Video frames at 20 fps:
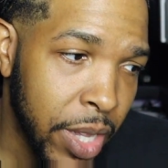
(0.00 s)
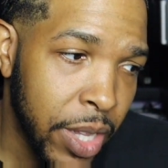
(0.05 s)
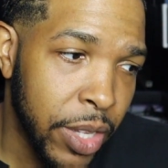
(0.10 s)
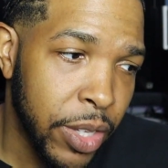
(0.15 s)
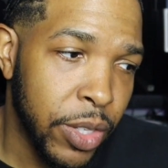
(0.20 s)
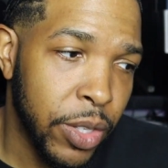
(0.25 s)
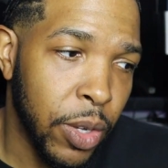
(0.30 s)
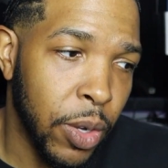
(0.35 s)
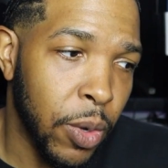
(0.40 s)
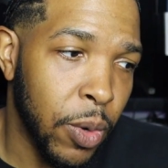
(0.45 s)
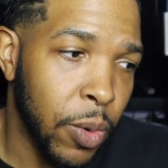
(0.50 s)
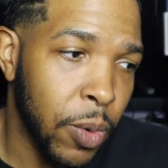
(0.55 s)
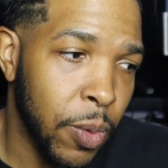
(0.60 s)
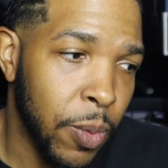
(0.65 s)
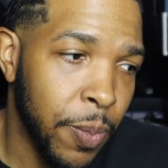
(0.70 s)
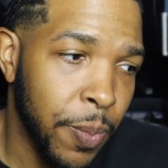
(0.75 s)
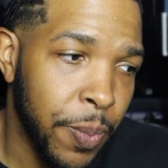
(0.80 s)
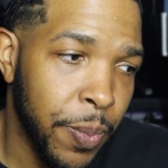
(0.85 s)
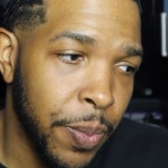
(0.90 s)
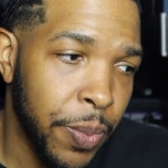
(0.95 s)
So
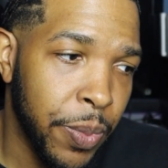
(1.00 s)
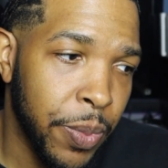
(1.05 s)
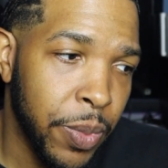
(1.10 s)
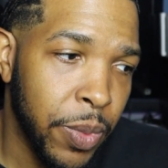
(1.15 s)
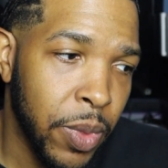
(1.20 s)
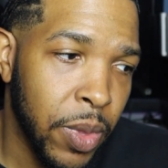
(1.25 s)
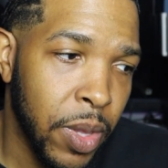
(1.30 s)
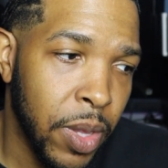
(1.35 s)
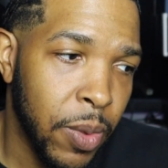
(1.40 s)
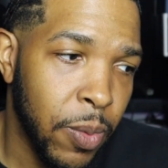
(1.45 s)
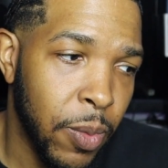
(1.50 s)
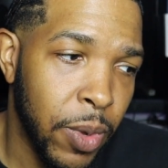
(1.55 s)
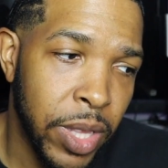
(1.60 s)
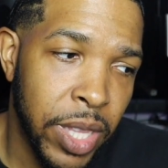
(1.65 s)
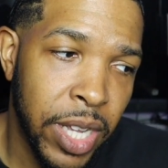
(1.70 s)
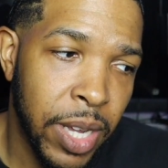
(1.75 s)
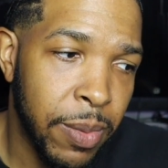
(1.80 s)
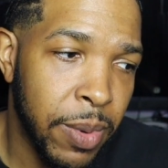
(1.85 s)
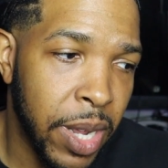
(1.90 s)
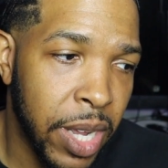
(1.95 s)
one
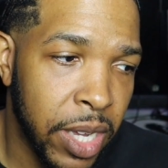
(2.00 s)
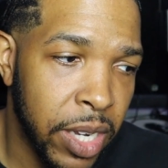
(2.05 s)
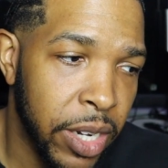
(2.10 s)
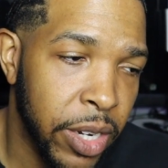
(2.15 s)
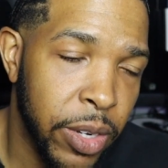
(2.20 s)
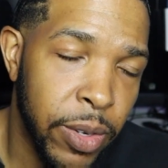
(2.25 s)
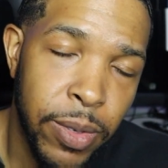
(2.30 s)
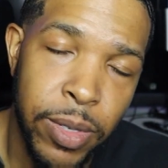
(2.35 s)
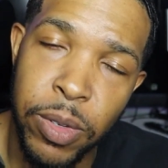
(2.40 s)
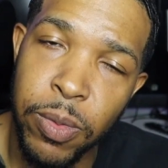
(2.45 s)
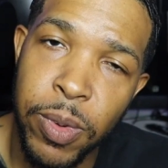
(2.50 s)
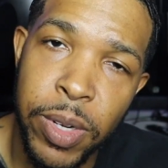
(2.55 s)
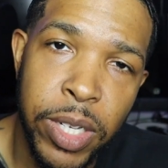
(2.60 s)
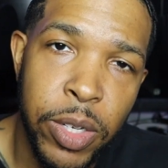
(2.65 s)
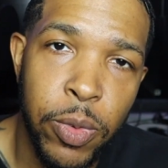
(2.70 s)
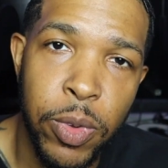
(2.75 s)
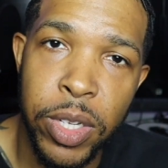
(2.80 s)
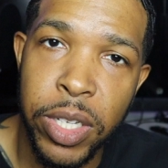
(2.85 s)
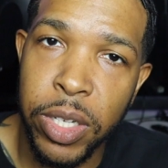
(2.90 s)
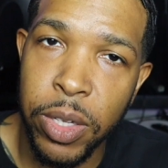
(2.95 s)
thing I'm not going to do is
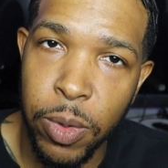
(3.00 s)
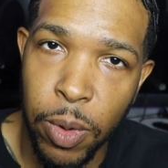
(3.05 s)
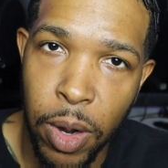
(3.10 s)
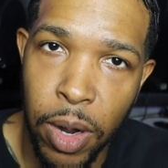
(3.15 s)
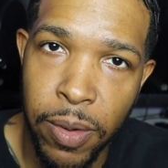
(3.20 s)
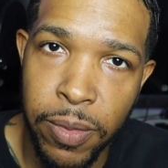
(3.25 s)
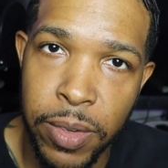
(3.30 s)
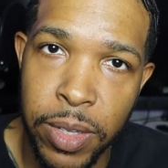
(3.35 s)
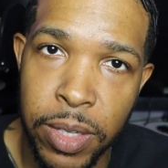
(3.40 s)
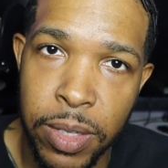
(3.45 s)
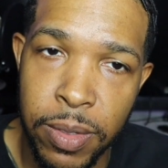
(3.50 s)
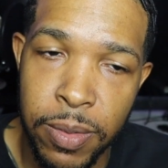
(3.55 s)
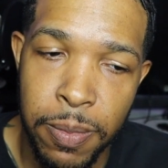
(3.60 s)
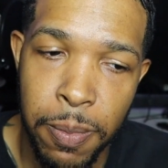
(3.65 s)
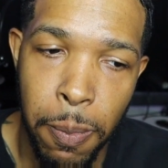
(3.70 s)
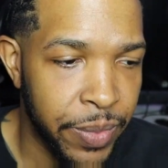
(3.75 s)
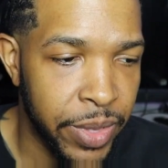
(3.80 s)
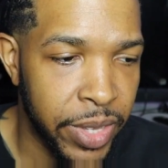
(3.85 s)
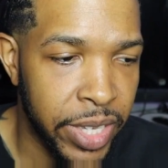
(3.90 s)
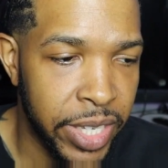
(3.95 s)
retwist too often.
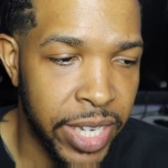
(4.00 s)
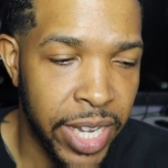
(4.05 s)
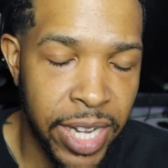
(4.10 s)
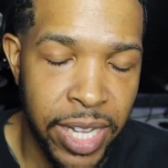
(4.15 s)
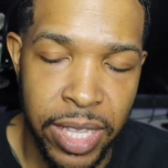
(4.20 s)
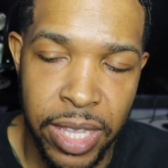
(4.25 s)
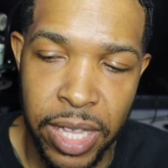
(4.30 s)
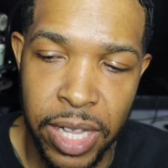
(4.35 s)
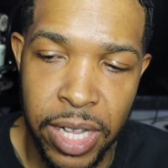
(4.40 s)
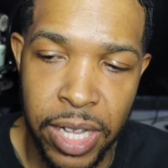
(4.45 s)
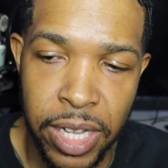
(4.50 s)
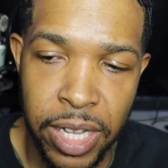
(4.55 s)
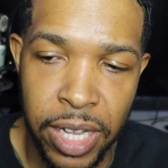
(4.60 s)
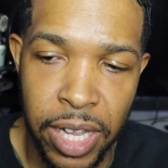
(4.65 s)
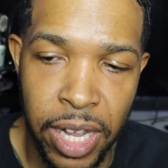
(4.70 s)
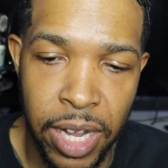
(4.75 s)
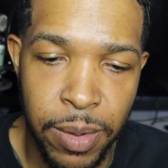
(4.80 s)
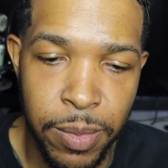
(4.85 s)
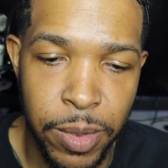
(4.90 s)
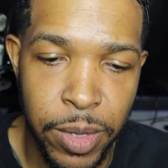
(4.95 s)
Second thing
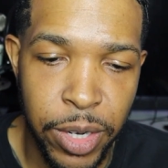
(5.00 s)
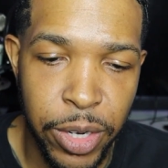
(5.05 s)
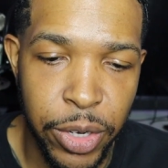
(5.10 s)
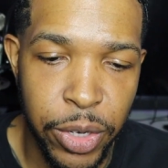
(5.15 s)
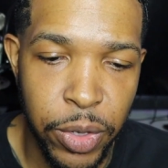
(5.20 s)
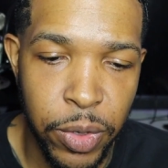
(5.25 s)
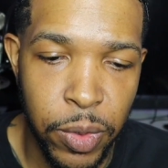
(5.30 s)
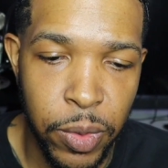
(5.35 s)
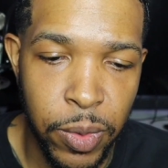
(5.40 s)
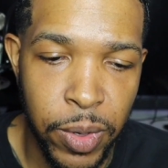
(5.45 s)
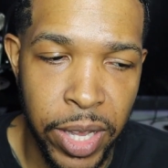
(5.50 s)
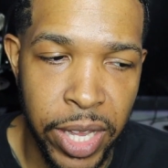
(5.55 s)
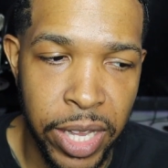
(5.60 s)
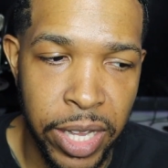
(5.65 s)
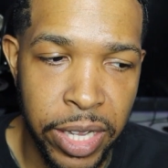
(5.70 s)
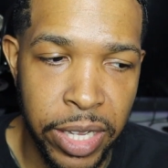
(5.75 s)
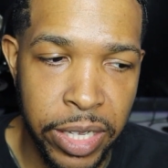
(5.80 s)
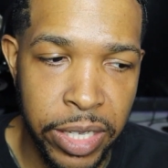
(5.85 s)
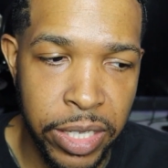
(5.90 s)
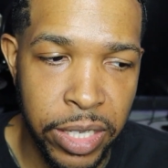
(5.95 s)
I'm going to do
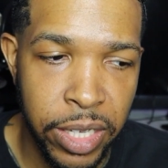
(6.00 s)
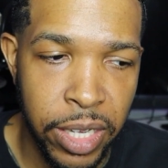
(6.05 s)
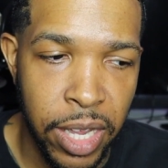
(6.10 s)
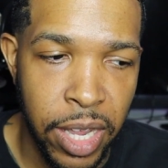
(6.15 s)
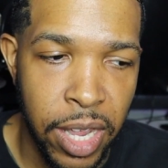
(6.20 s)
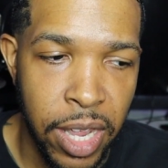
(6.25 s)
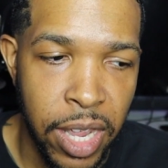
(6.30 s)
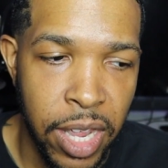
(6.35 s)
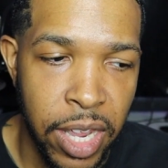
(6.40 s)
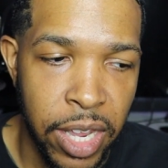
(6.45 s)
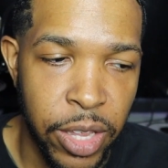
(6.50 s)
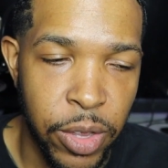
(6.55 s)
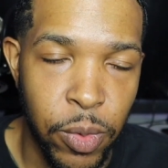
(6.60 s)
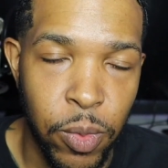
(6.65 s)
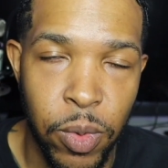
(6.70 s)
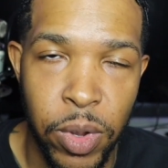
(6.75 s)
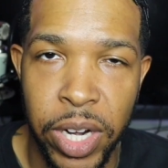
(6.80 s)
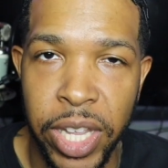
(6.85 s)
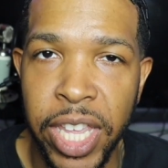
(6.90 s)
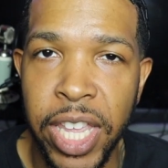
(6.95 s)
is, you
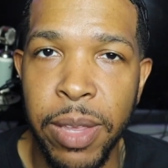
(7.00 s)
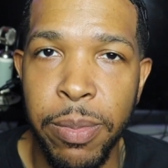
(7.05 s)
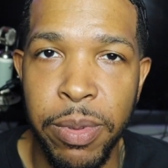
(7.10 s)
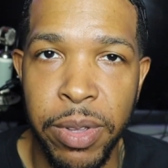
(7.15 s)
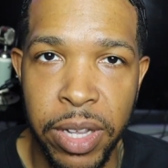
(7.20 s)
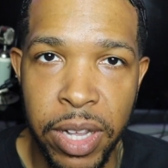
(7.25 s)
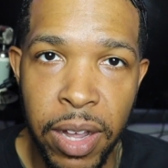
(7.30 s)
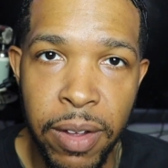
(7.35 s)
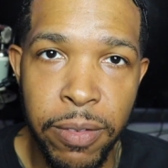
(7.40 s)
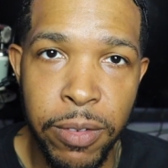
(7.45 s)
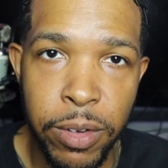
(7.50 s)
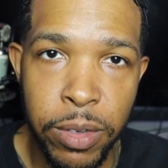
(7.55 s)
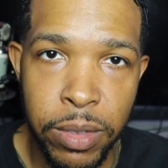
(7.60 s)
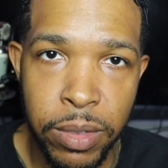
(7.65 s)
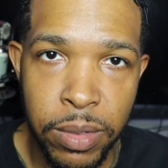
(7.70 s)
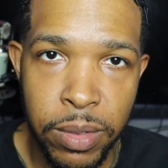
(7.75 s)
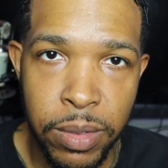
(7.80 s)
want to keep it covered.